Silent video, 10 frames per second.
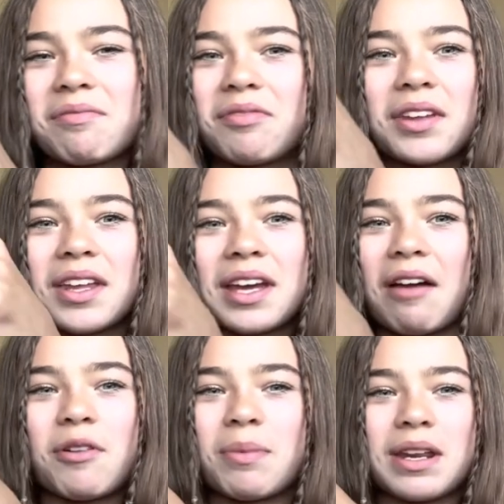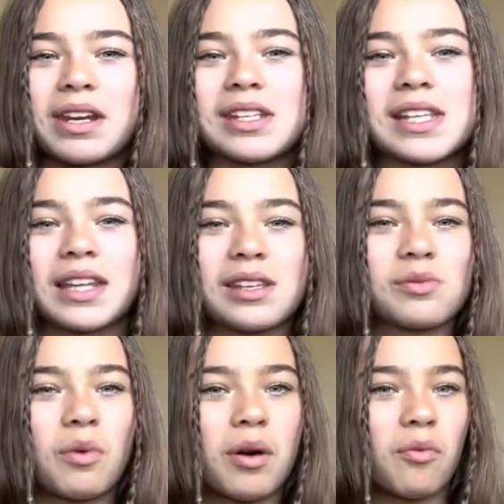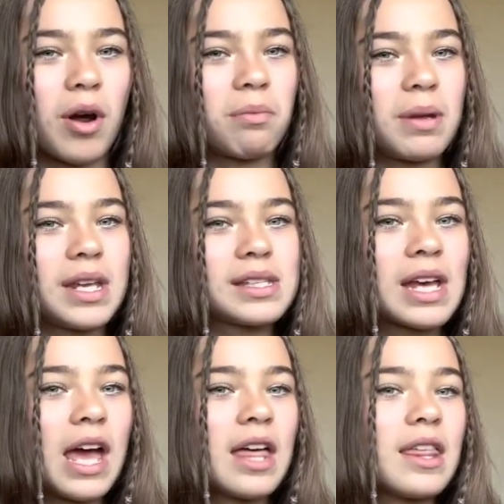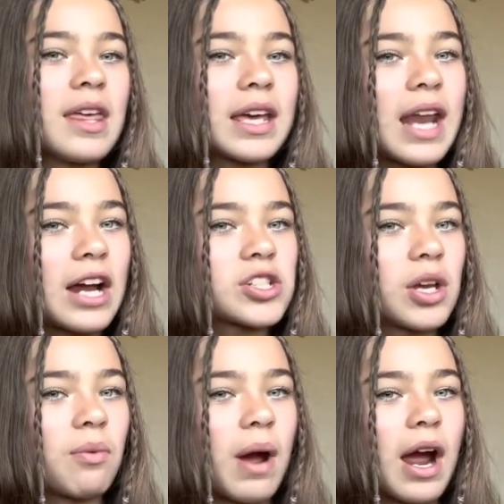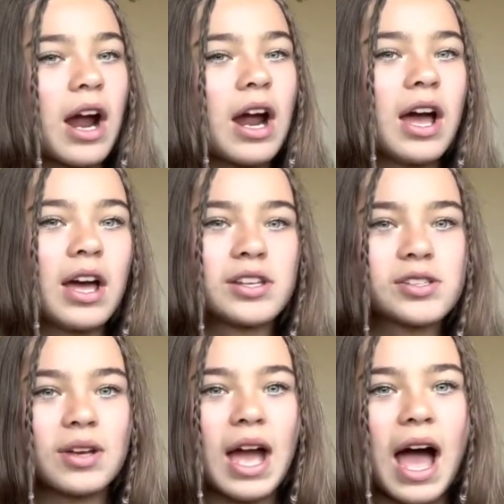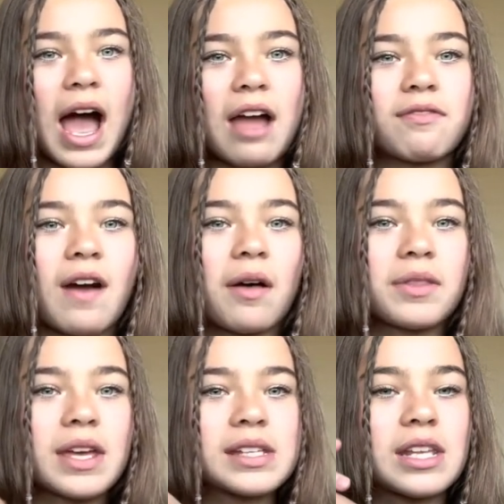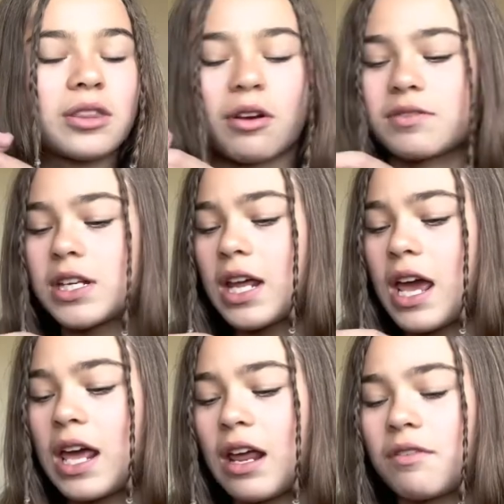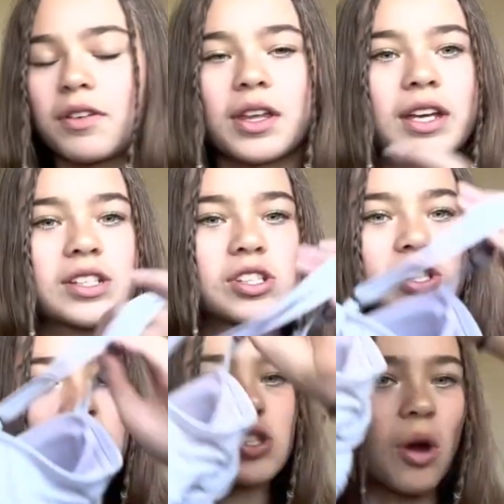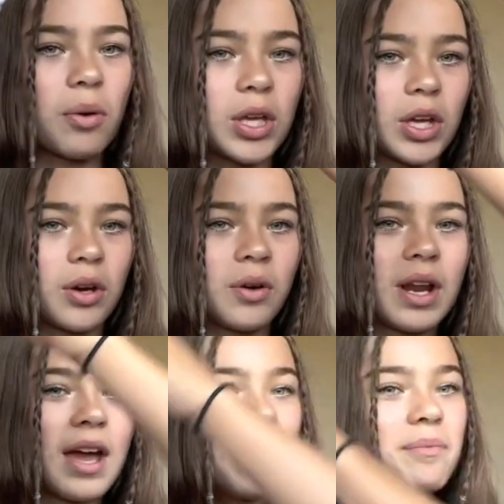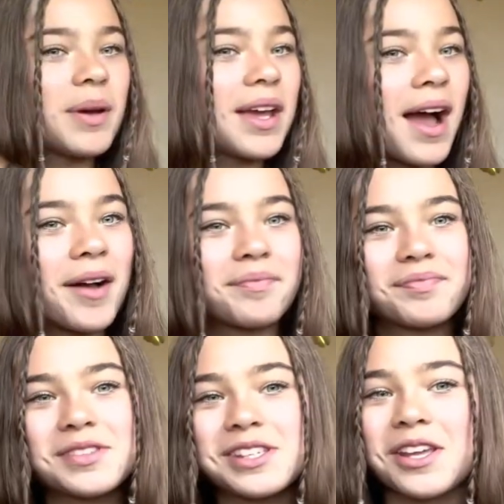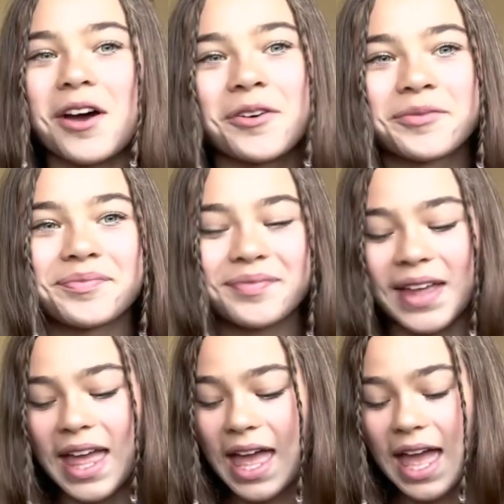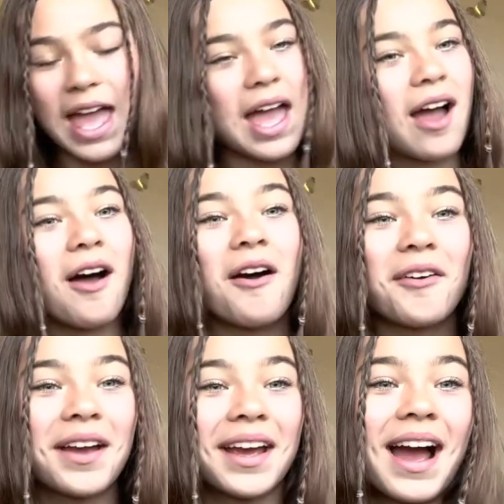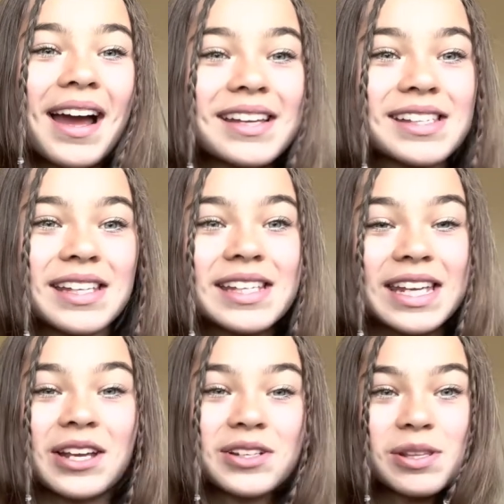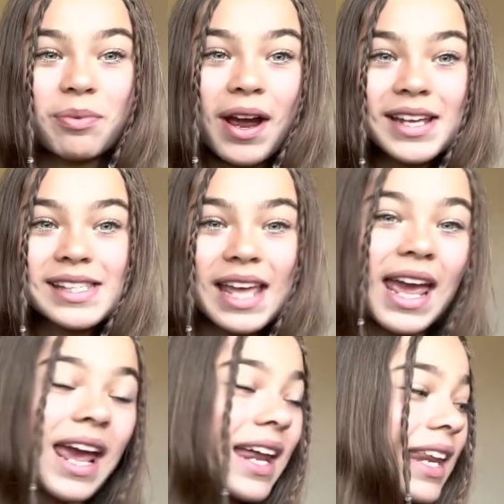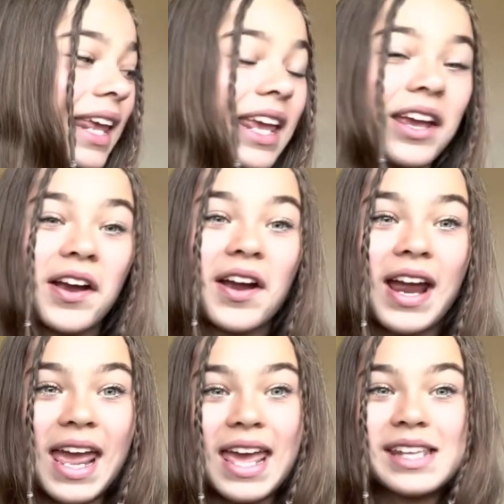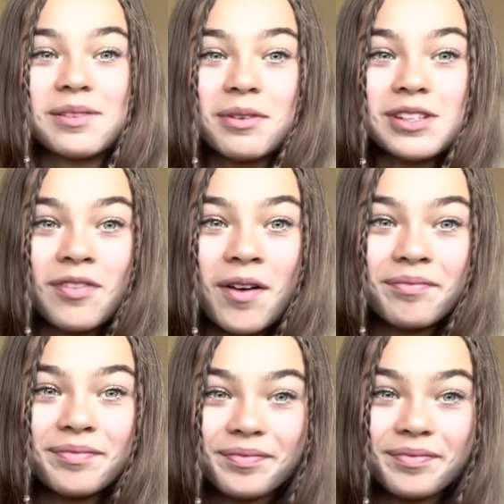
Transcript: feel like everybody needs at least one one piece that they can actually wear. So yeah, I found this and thrifted it, and I feel like it's just so cute. But yeah, so okay guys, here's the price and here is where it's from.